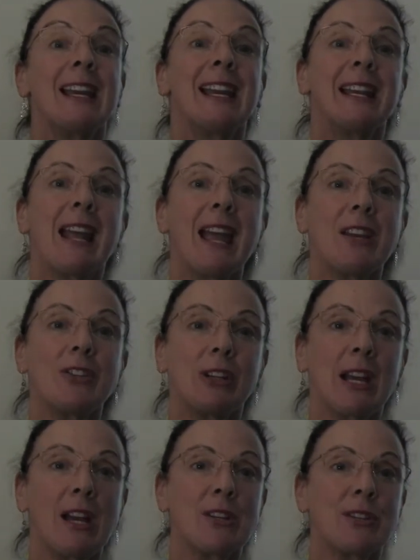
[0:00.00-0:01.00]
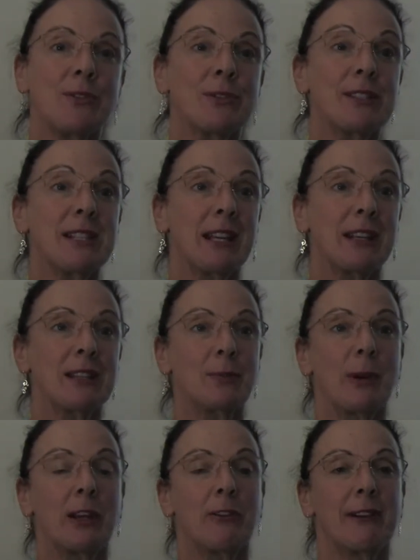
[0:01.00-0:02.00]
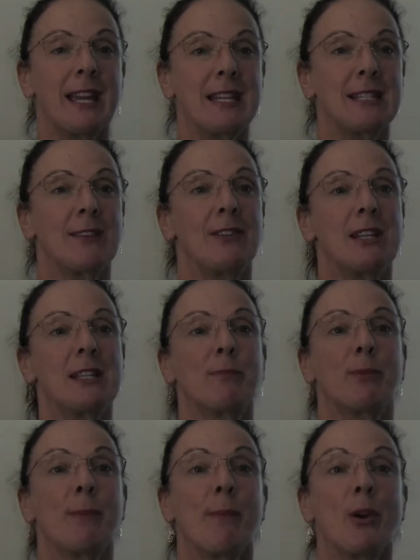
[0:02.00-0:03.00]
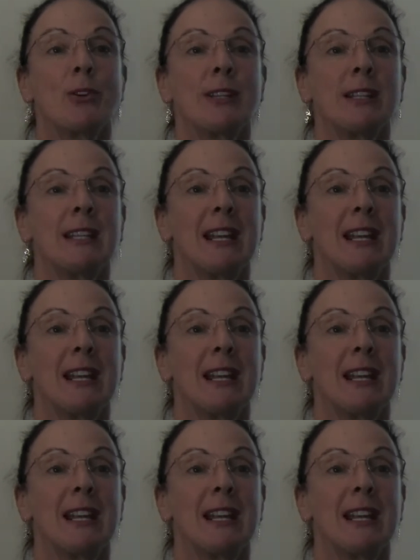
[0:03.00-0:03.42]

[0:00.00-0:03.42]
in educational settings where creativity is promoted,